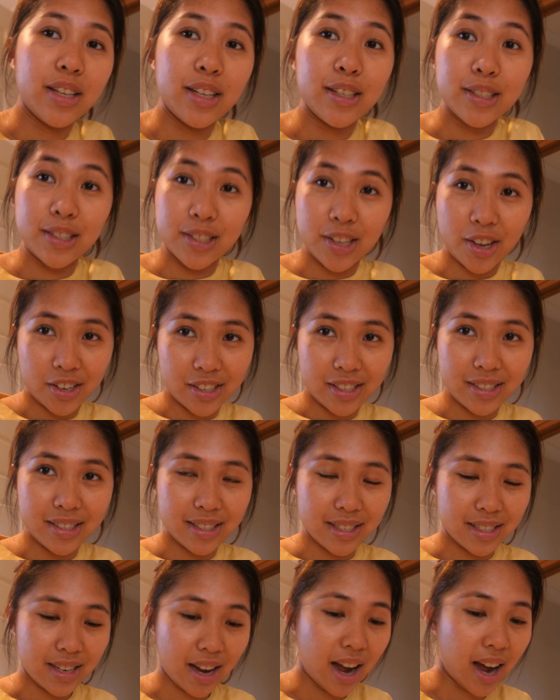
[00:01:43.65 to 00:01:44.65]
So to
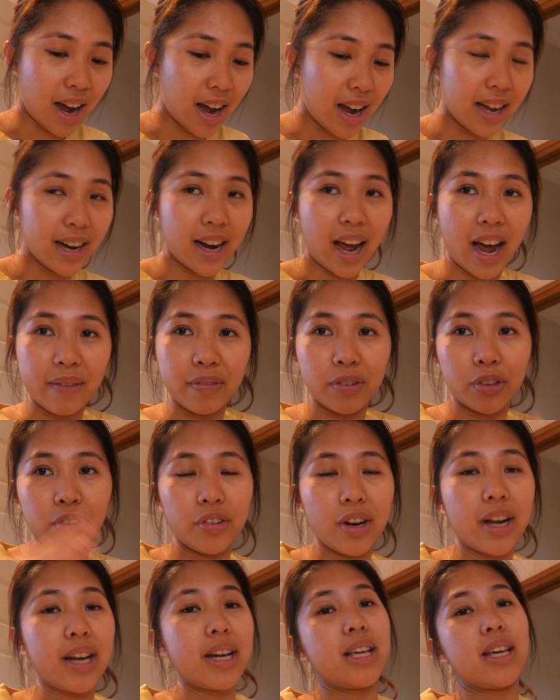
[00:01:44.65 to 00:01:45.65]
start, I've
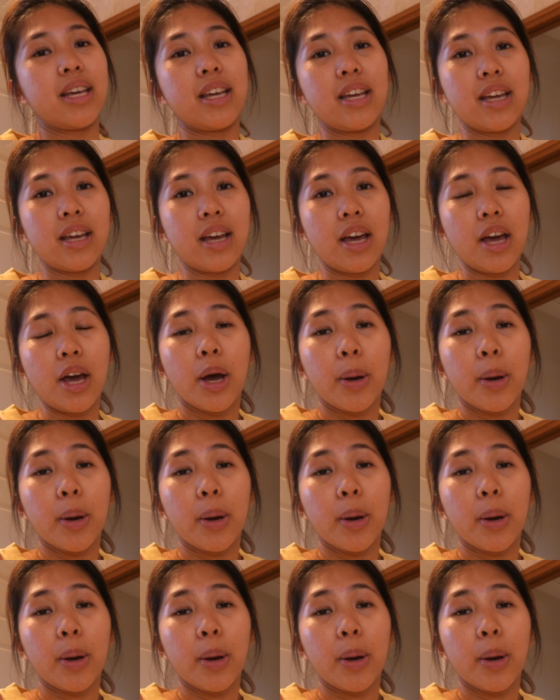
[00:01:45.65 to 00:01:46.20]
already